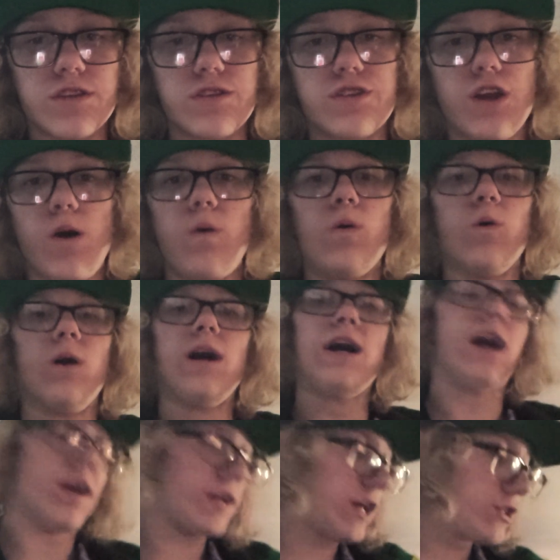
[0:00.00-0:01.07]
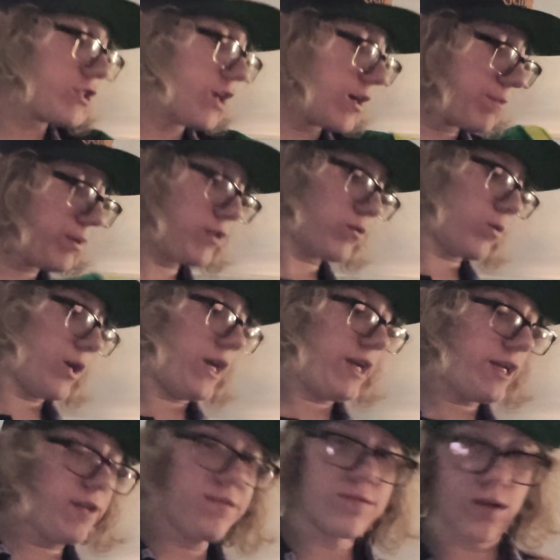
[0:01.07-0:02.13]
So, I guess I've been
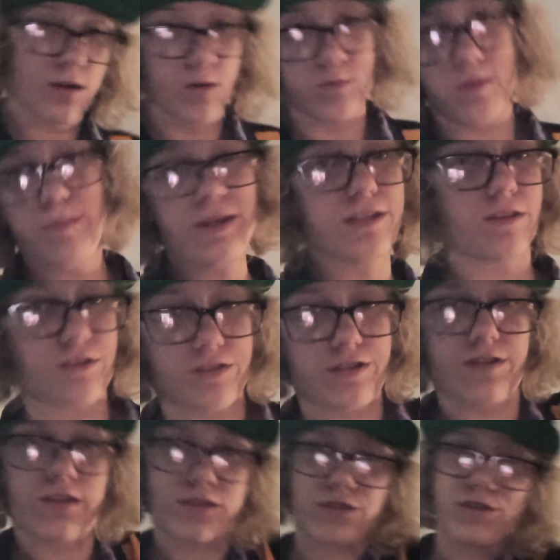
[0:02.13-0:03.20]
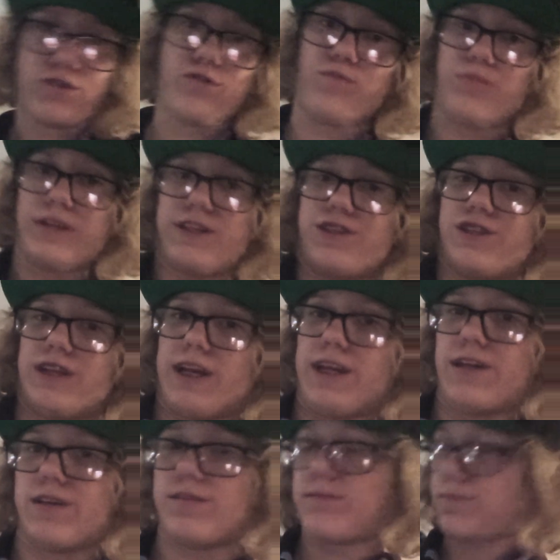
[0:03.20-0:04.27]
reading. Oh, let me get this stupid
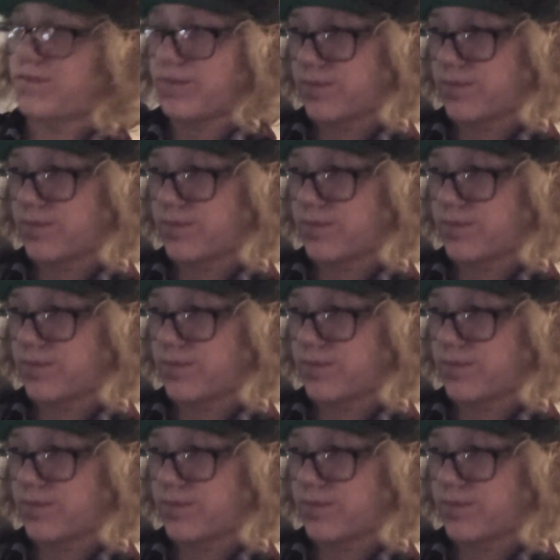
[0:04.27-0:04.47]
jacket.